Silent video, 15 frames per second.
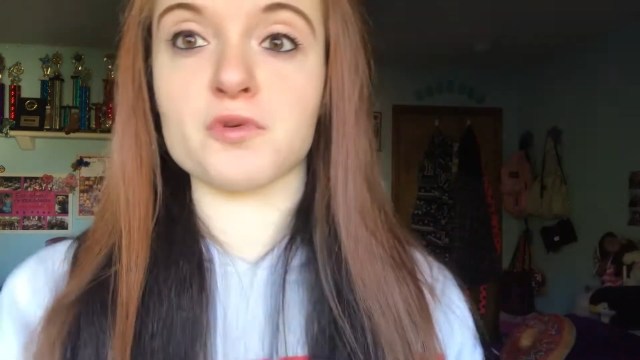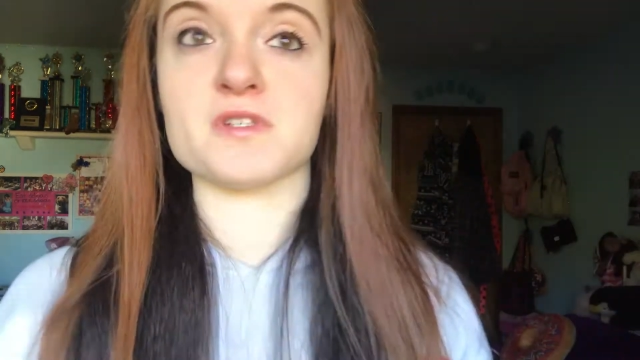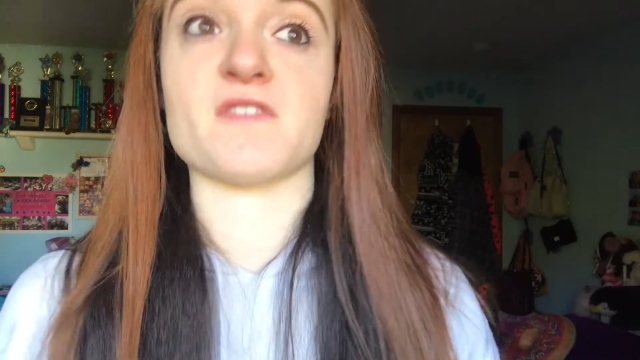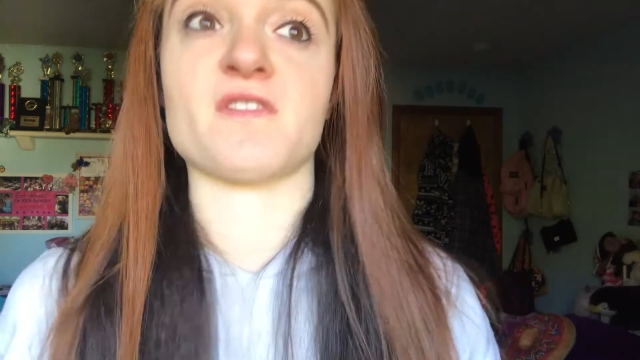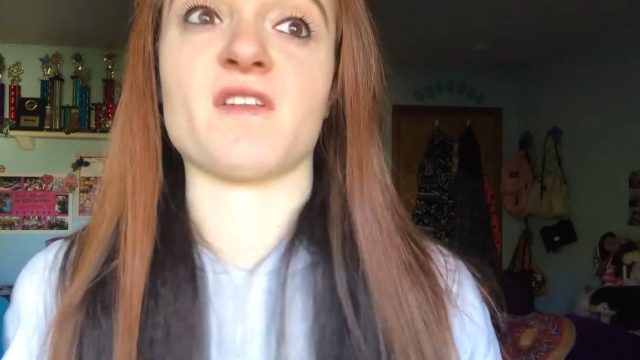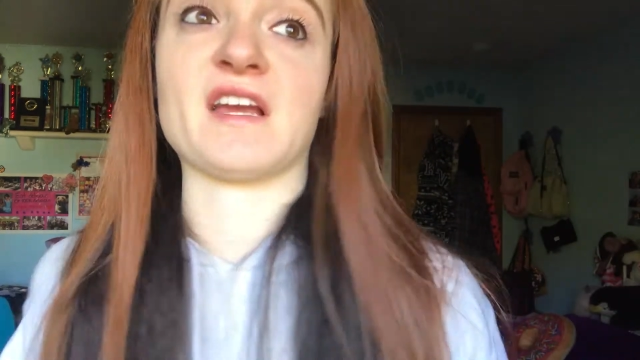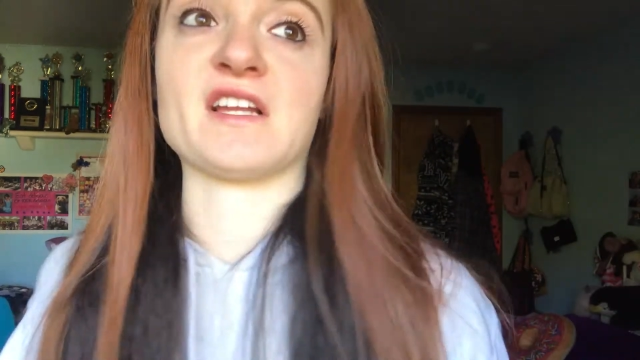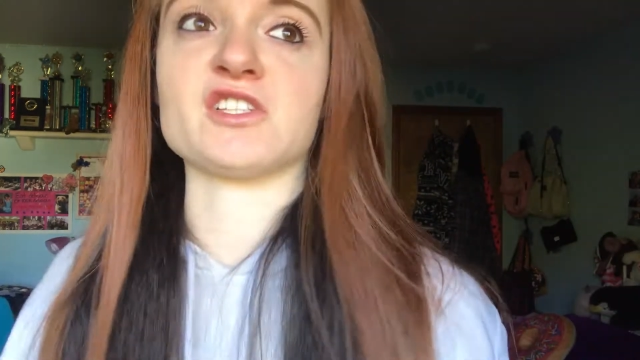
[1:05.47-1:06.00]
because
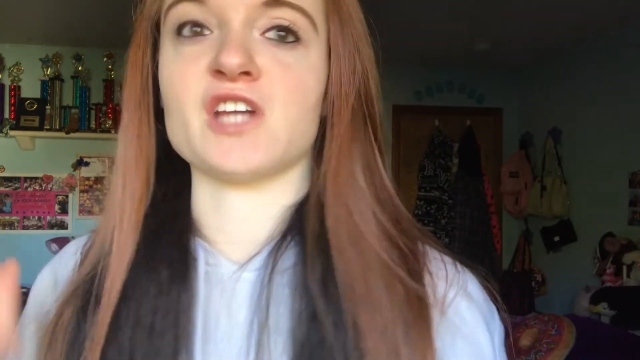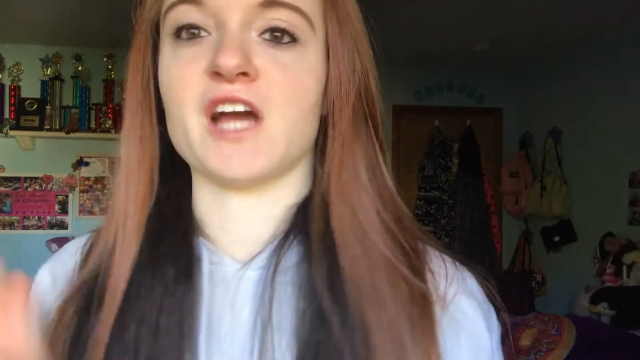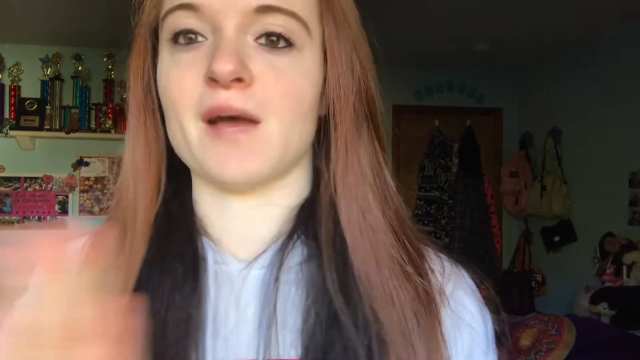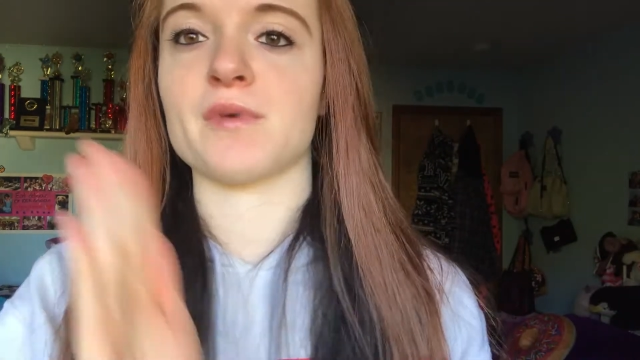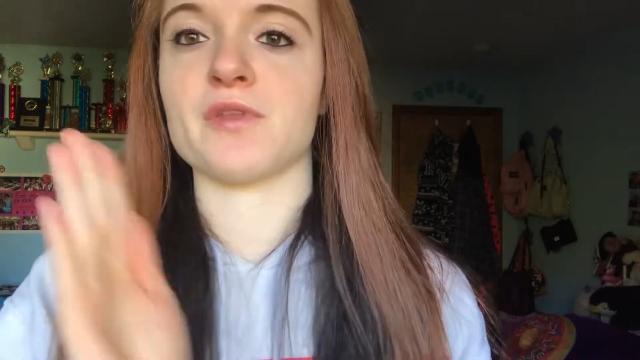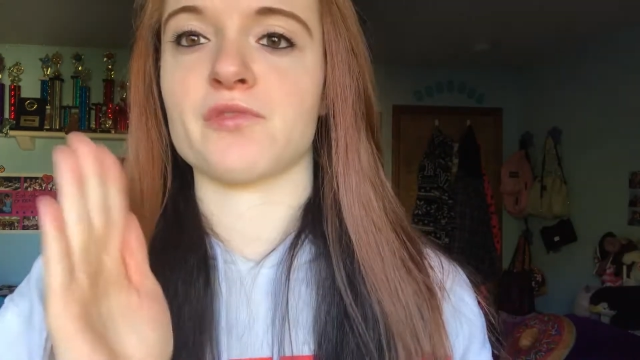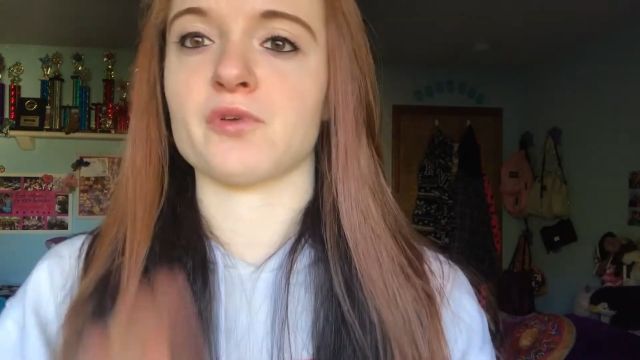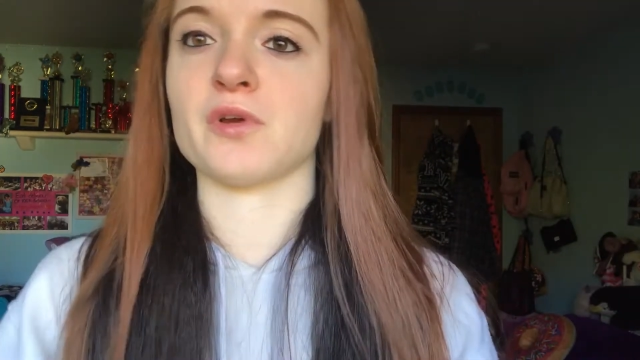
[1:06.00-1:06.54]
if they like
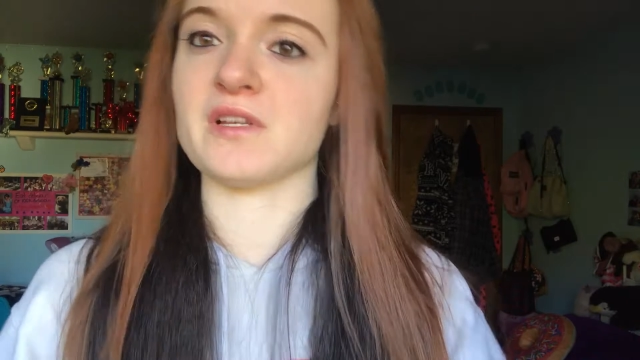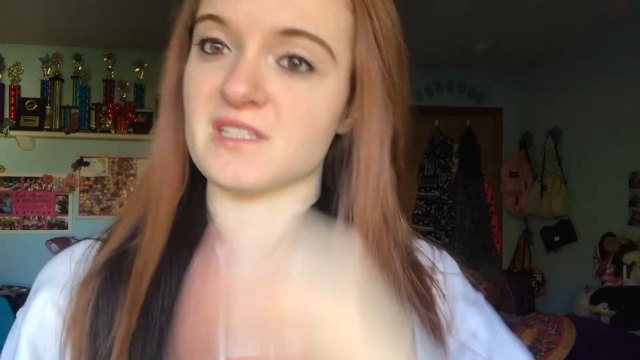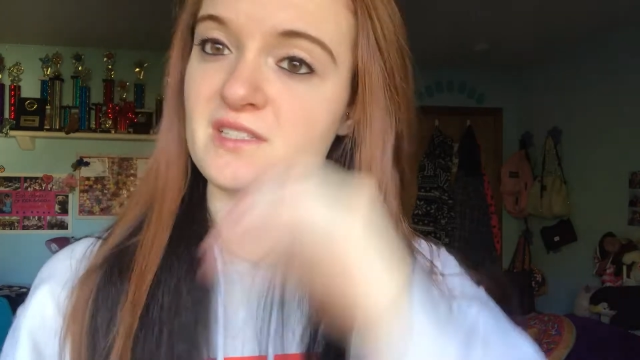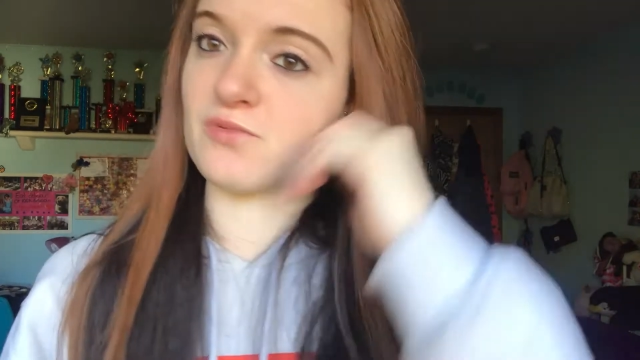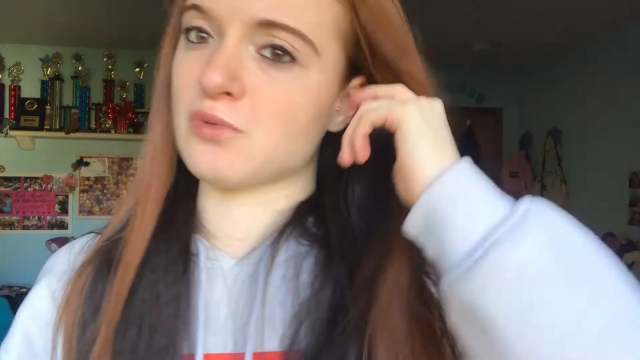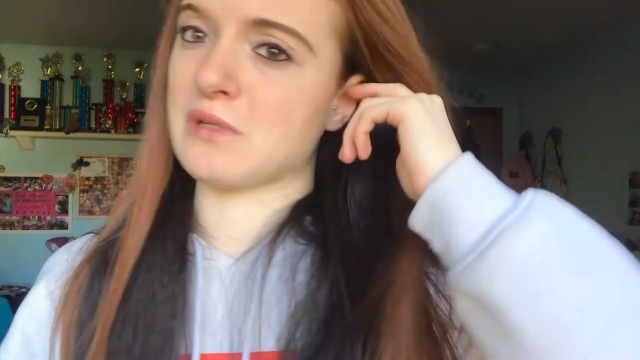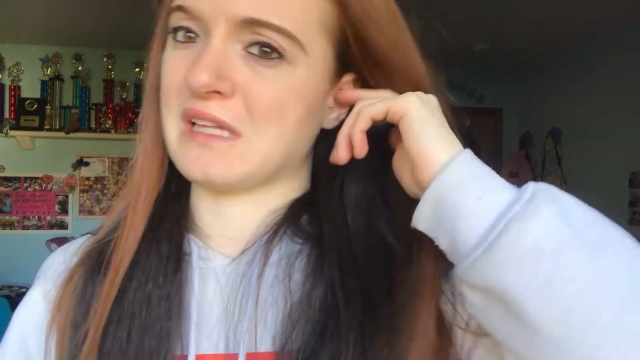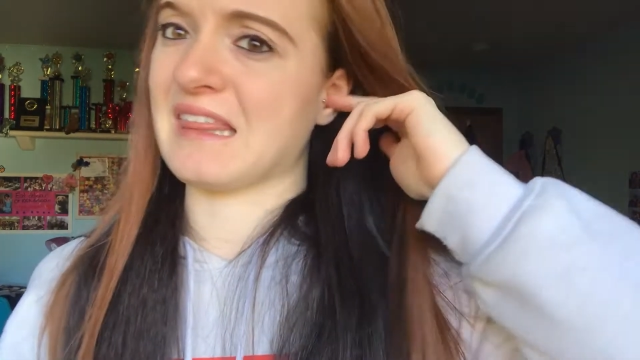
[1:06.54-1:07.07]
jab it through, because
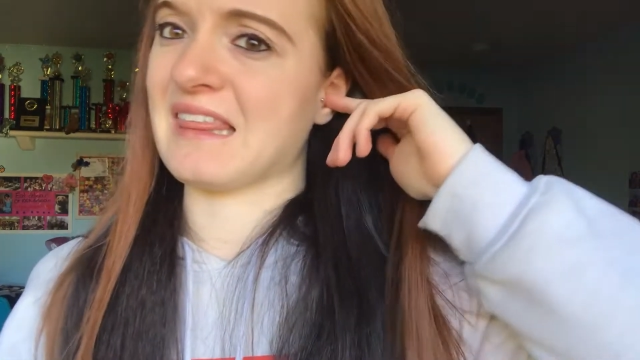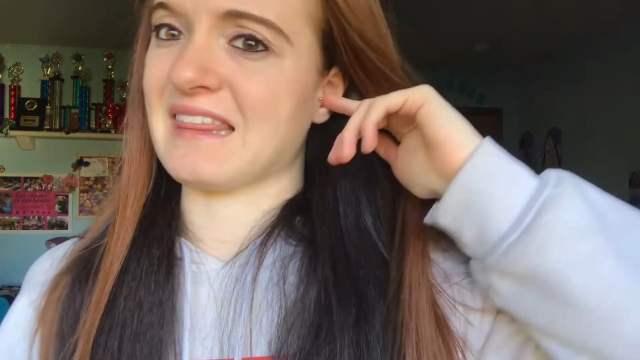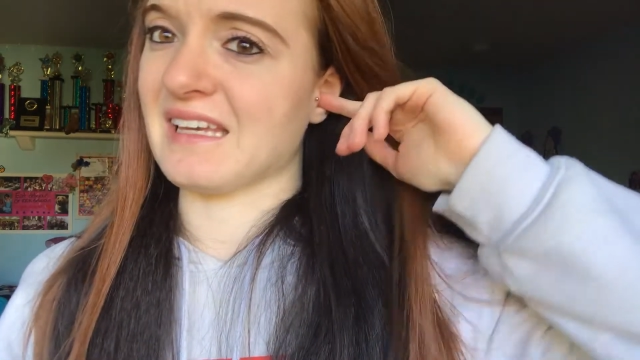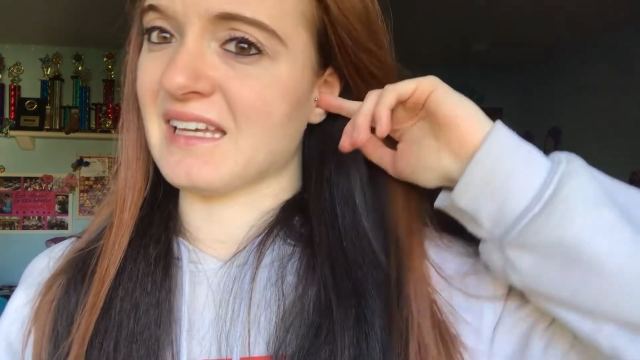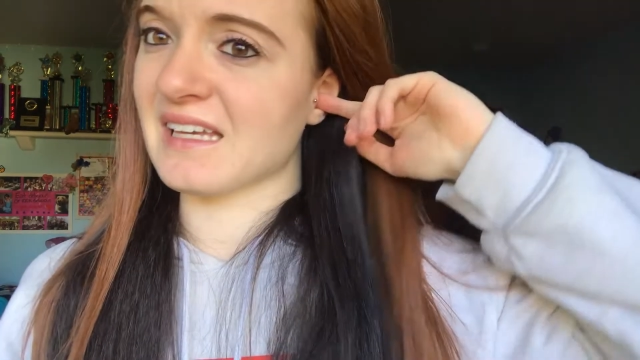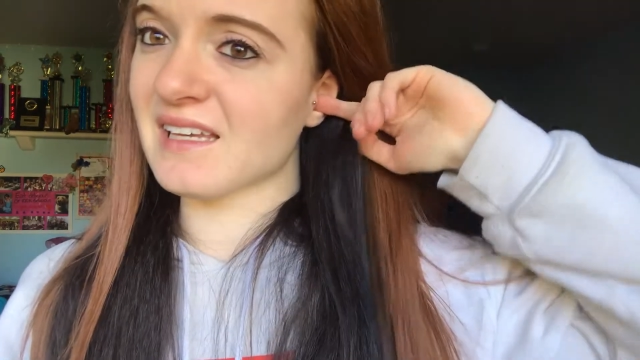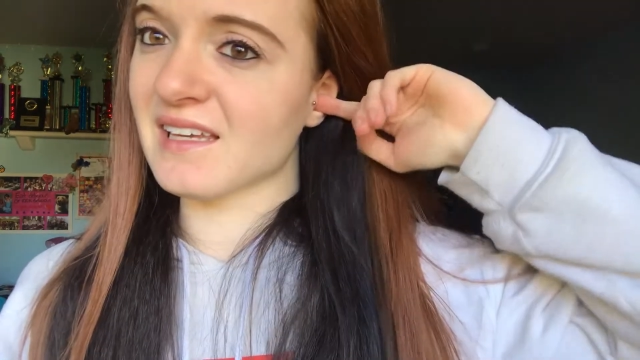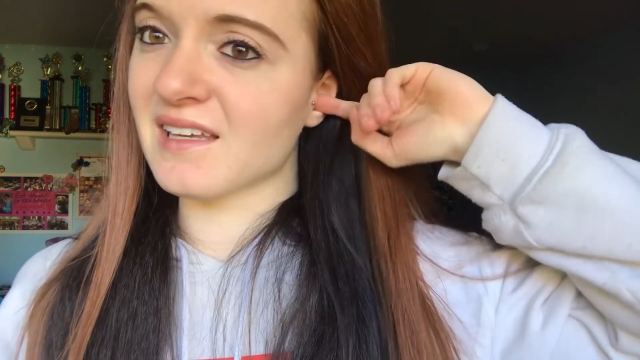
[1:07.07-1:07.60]
it's really
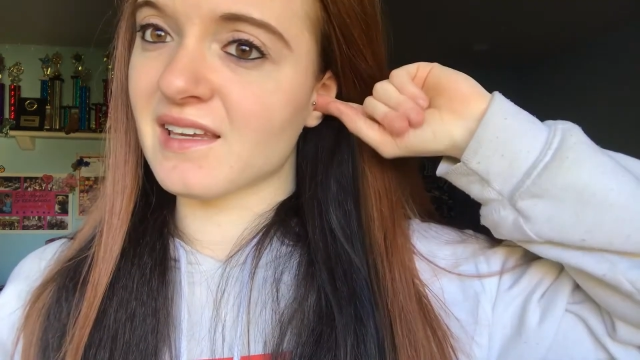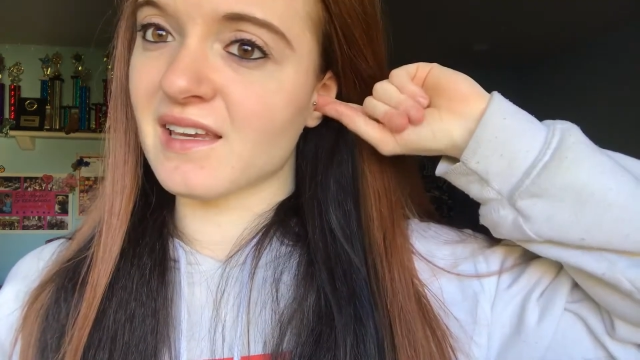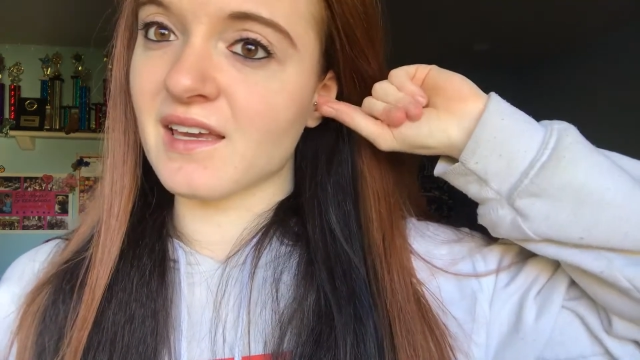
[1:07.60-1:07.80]
thick,